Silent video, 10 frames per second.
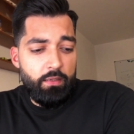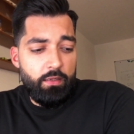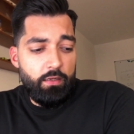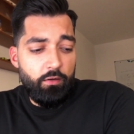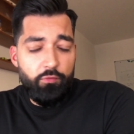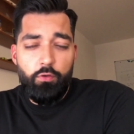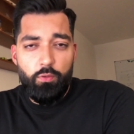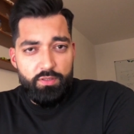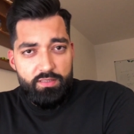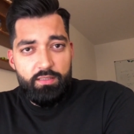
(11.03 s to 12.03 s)
Uh, of
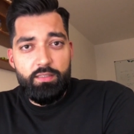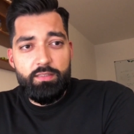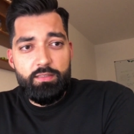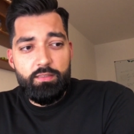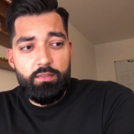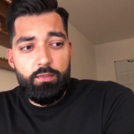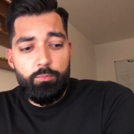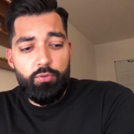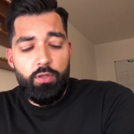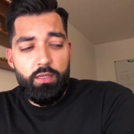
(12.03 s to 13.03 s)
course it's the
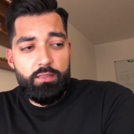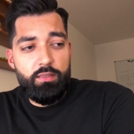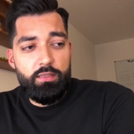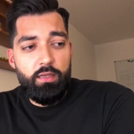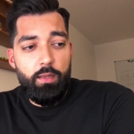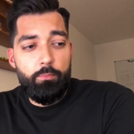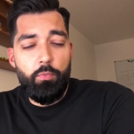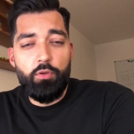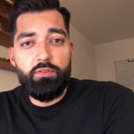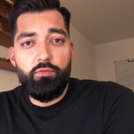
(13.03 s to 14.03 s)
product that I'm
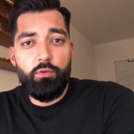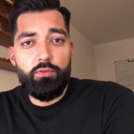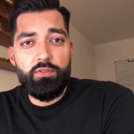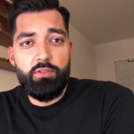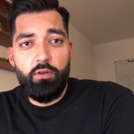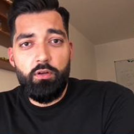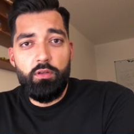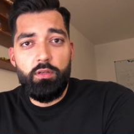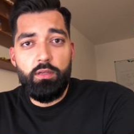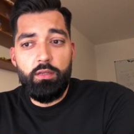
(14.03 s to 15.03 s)
most focused
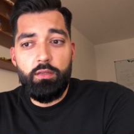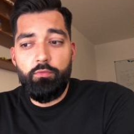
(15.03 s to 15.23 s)
on uh,